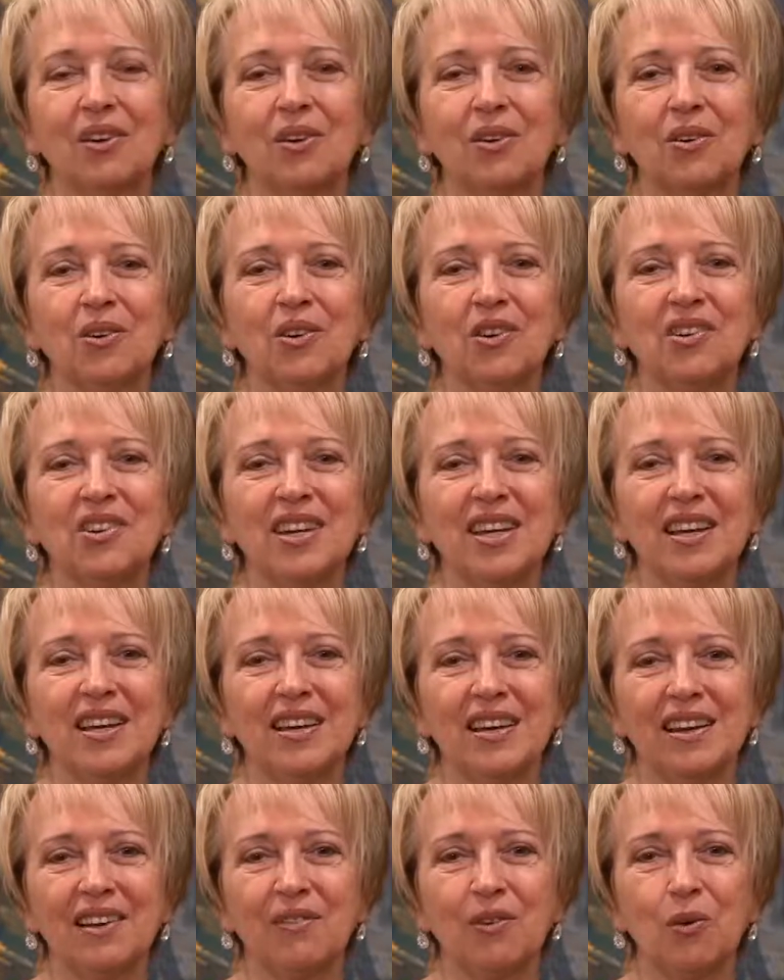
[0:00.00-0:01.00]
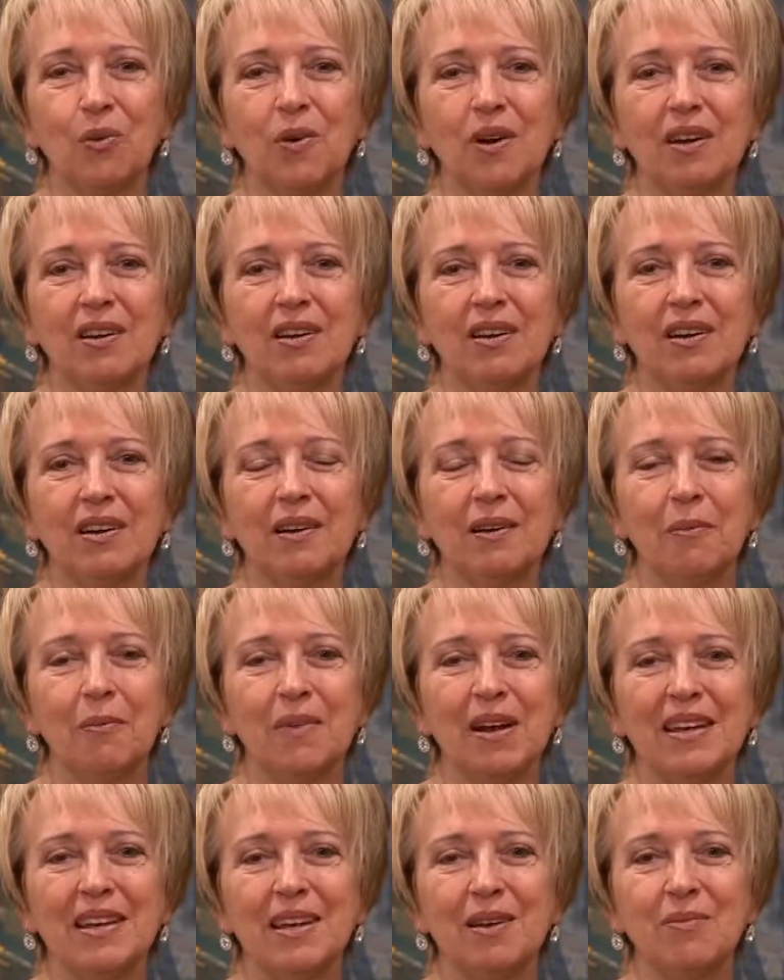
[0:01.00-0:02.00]
Good day, everyone.
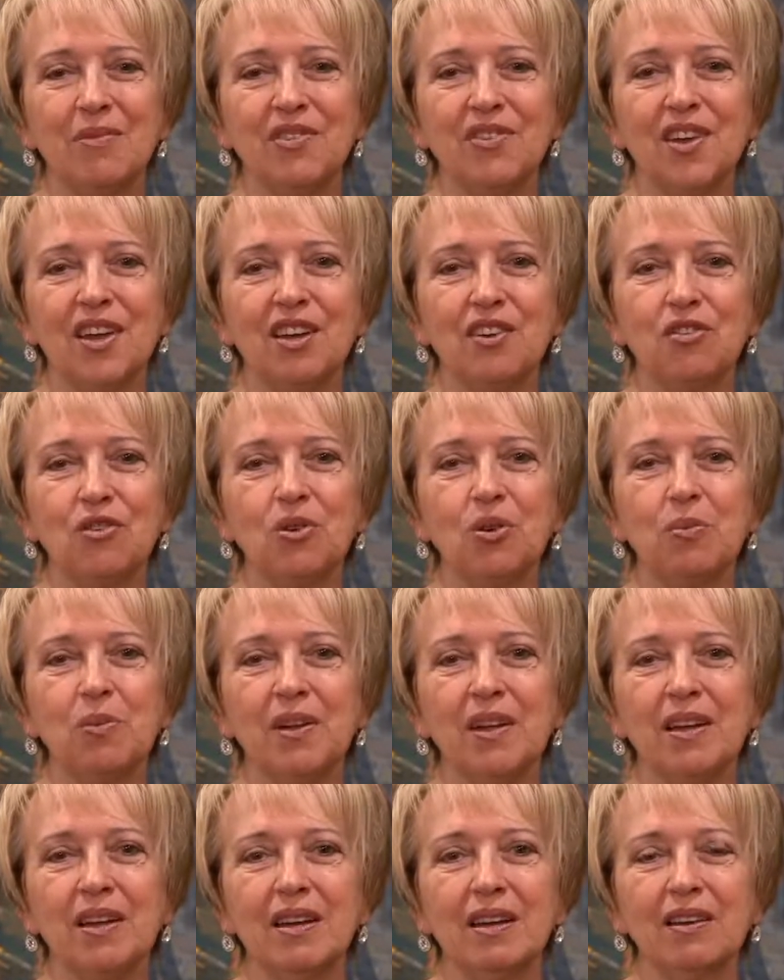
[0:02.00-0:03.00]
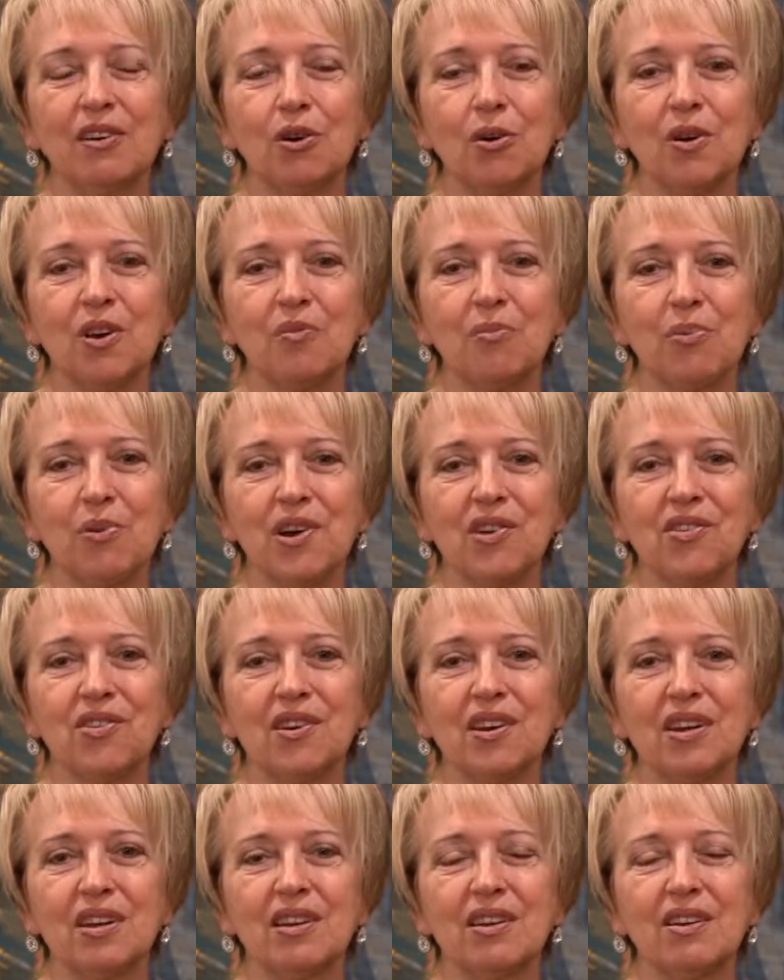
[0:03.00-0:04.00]
My name is Ann Duby, current
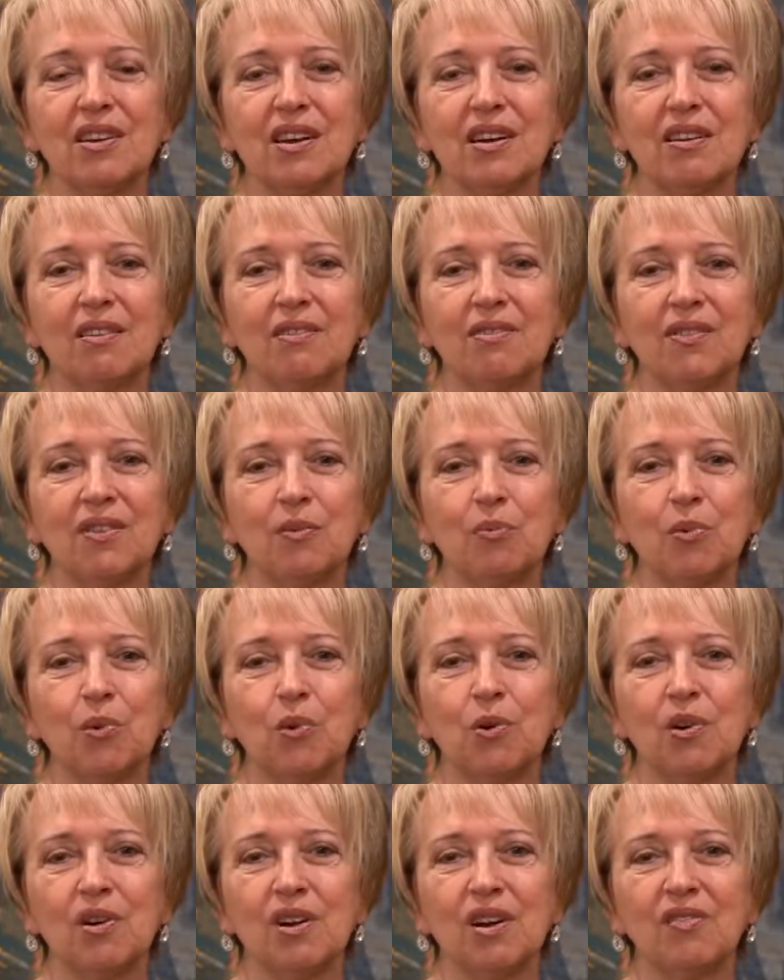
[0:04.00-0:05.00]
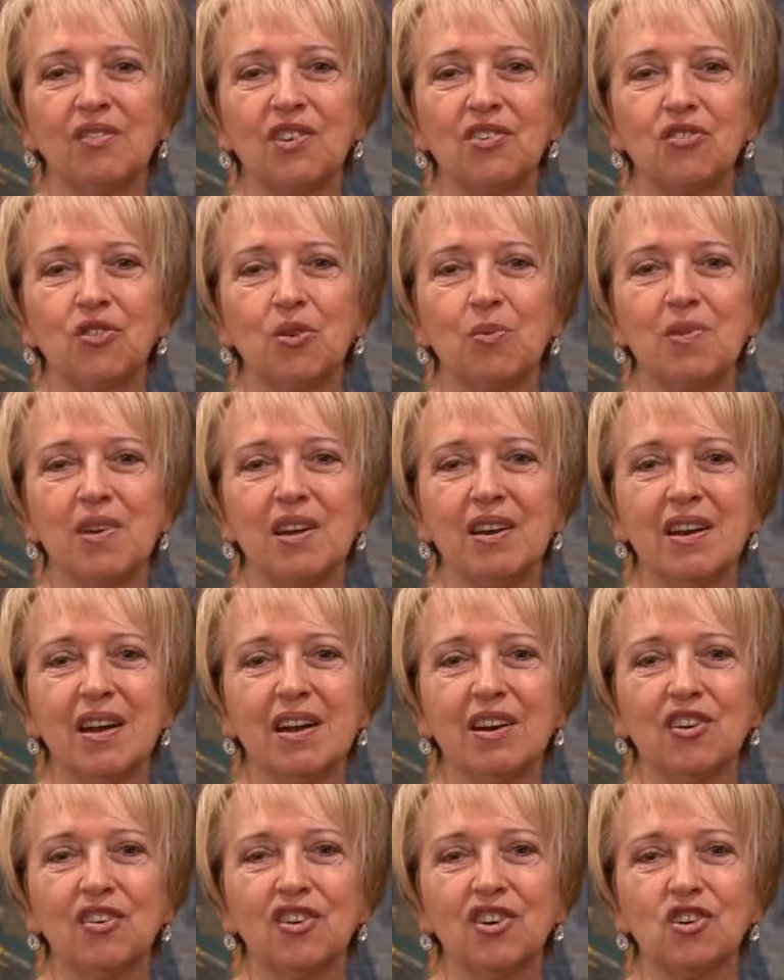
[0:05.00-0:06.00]
president of the board of the Serbian
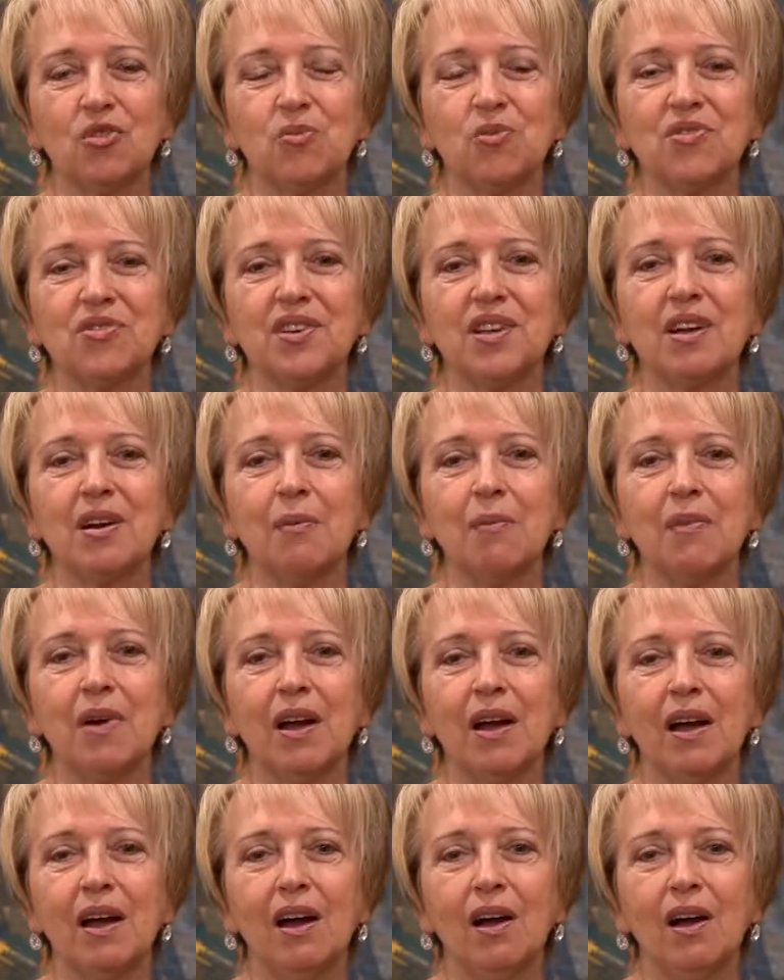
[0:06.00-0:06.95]
Heritage Museum.